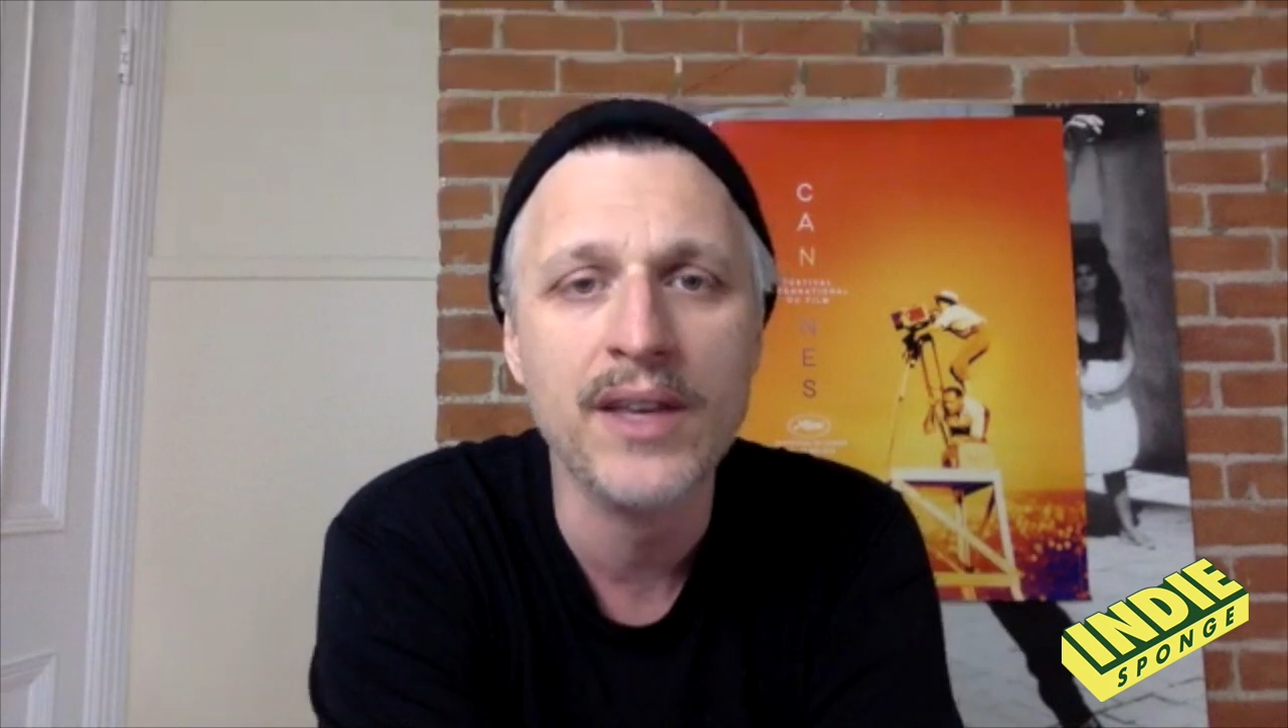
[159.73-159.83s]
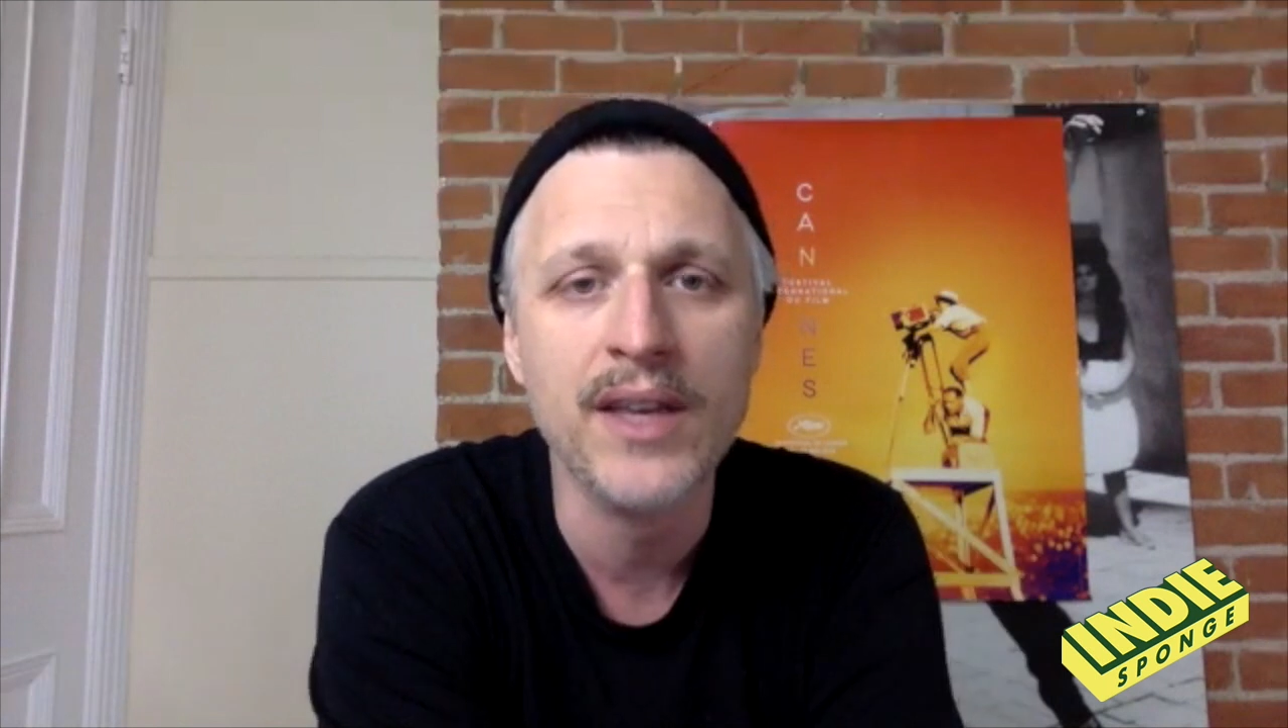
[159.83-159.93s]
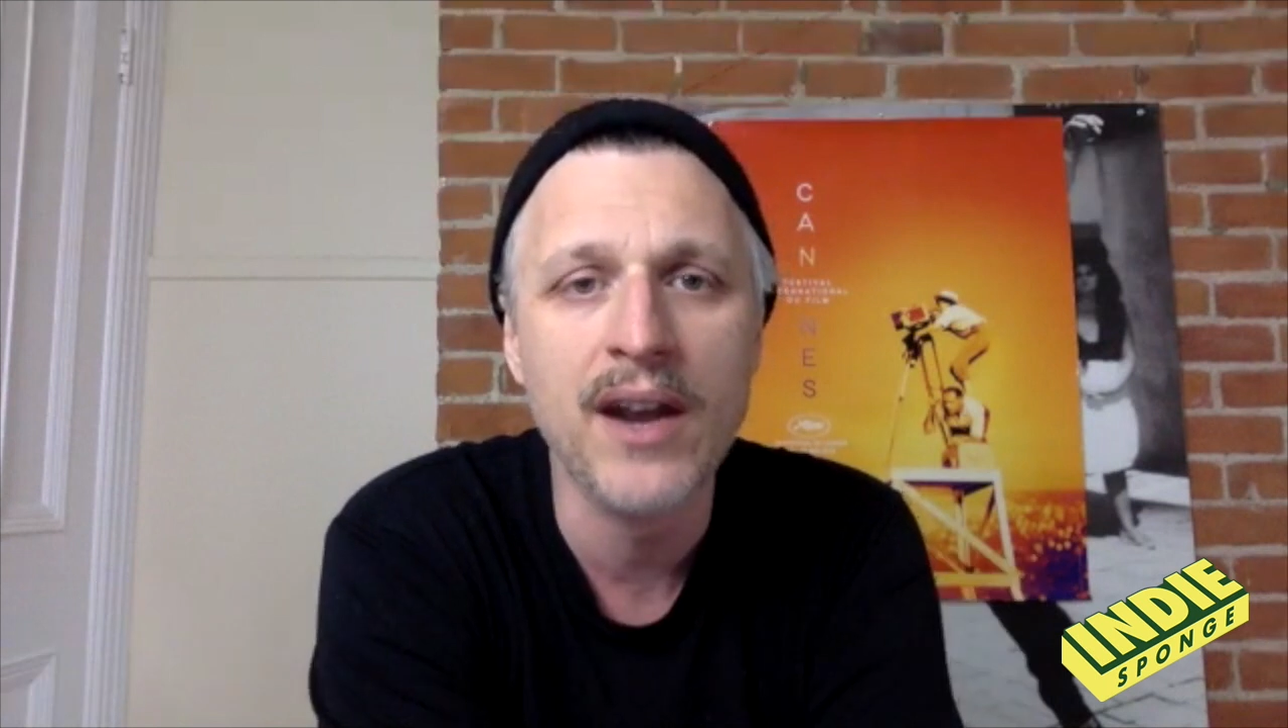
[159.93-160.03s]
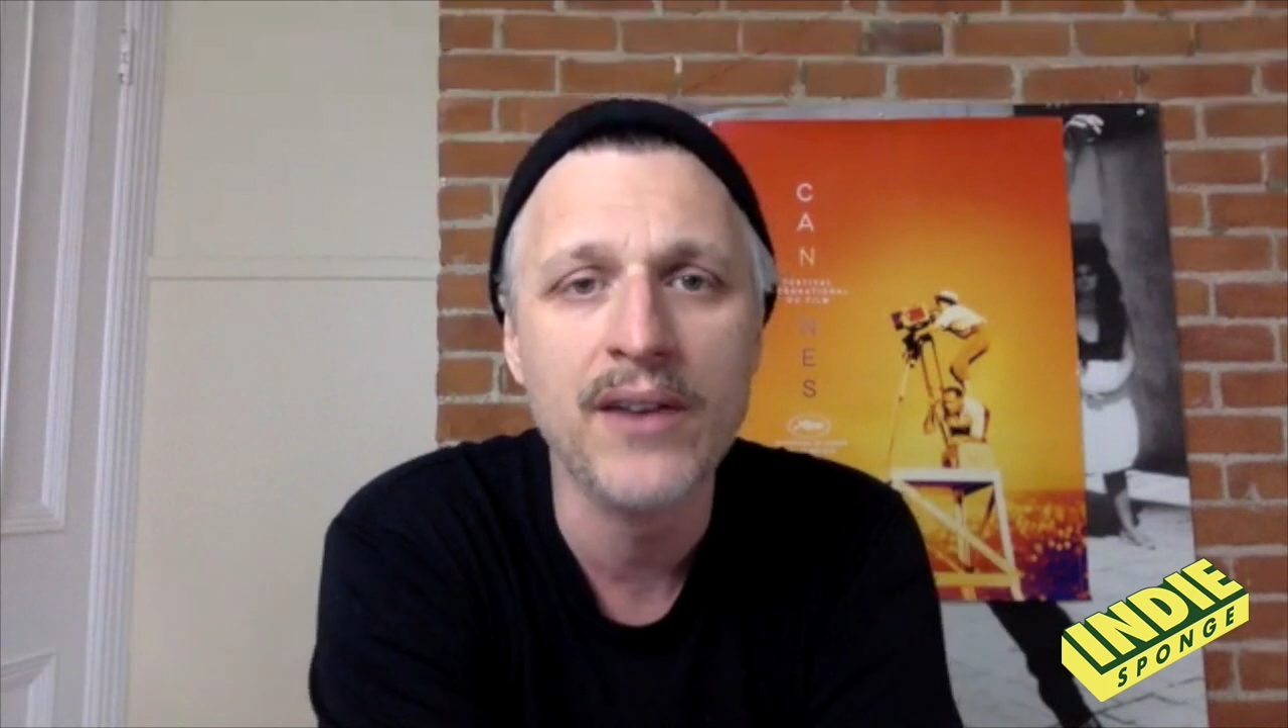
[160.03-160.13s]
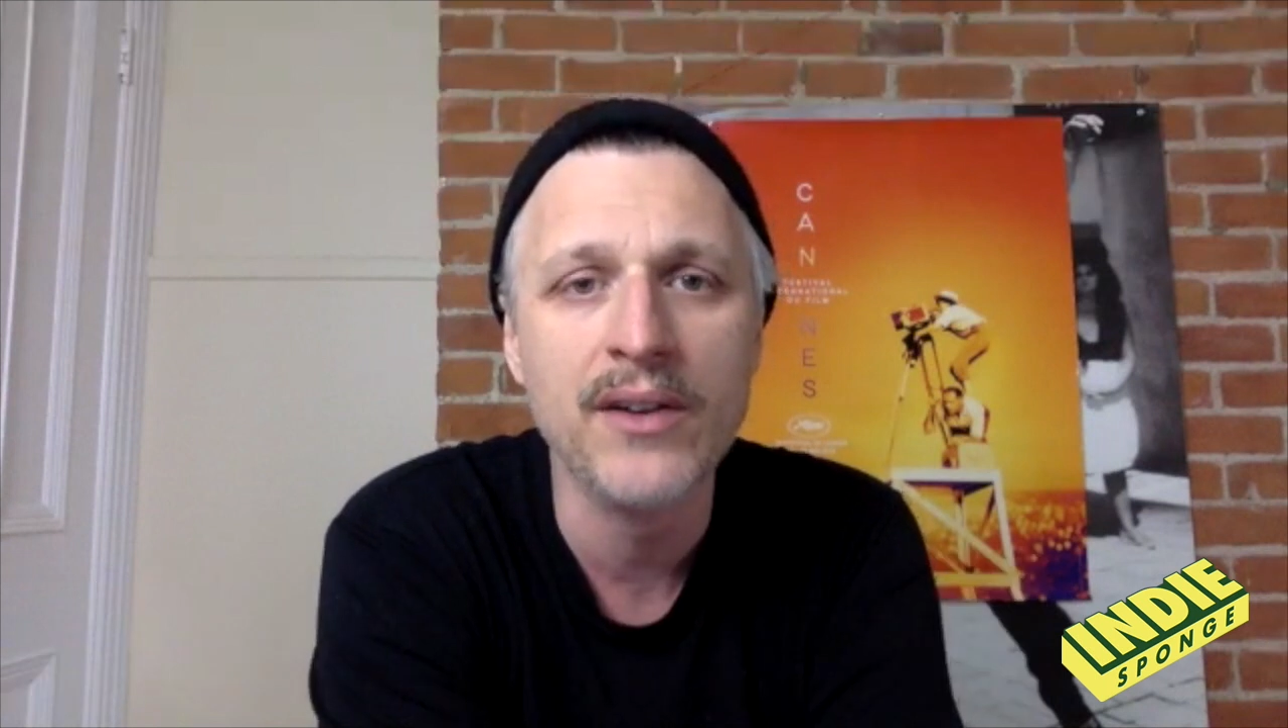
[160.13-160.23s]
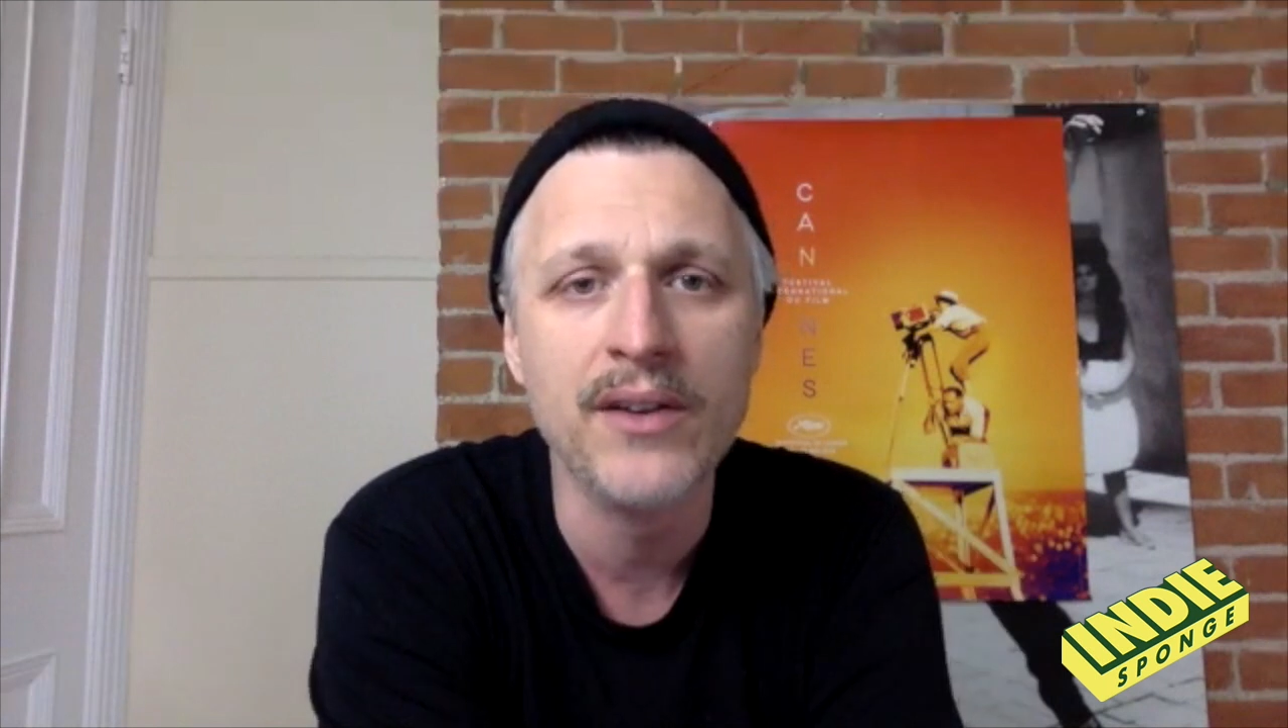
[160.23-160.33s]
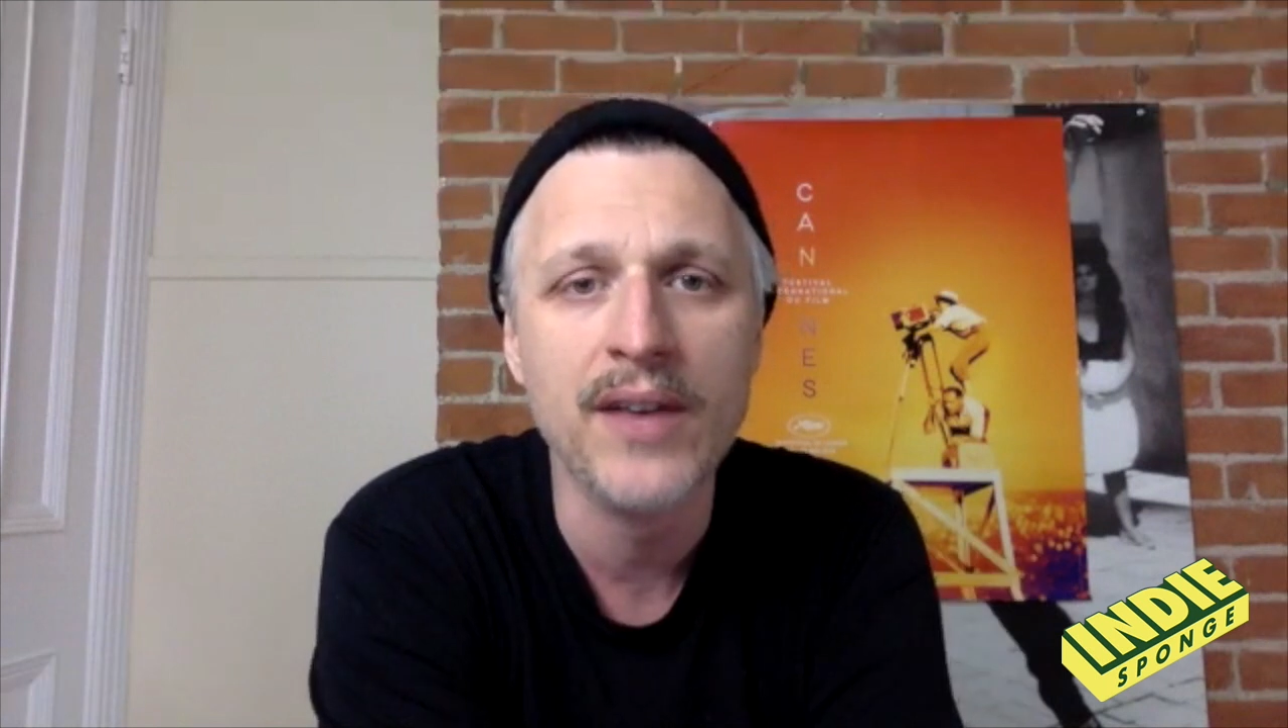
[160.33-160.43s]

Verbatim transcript: the character